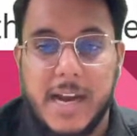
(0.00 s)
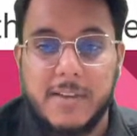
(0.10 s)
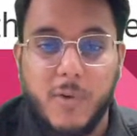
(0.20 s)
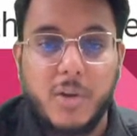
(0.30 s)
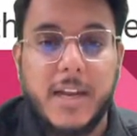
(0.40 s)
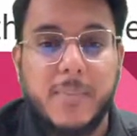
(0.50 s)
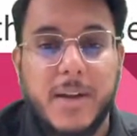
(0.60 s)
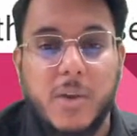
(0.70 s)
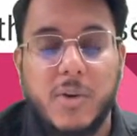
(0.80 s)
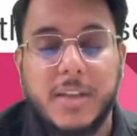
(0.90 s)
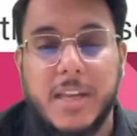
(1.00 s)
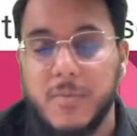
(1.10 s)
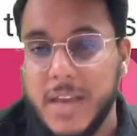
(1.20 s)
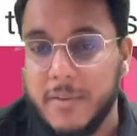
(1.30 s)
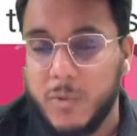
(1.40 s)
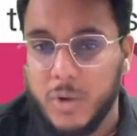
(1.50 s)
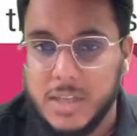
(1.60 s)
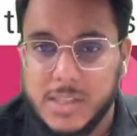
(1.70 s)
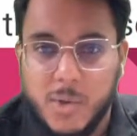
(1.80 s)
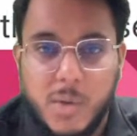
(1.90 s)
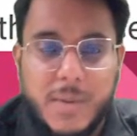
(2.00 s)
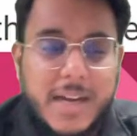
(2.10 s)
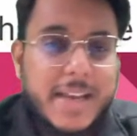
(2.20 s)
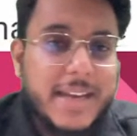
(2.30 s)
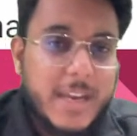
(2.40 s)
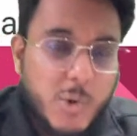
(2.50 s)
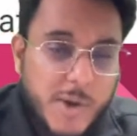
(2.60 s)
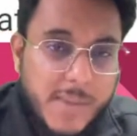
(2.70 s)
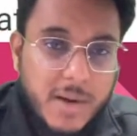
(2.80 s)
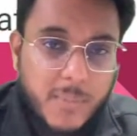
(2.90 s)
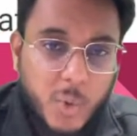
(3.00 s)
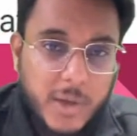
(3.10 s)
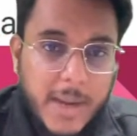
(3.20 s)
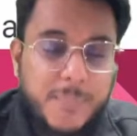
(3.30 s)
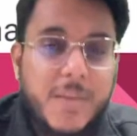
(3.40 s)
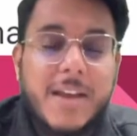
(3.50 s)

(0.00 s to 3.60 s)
and for that particular thing we are focusing on building an equitable program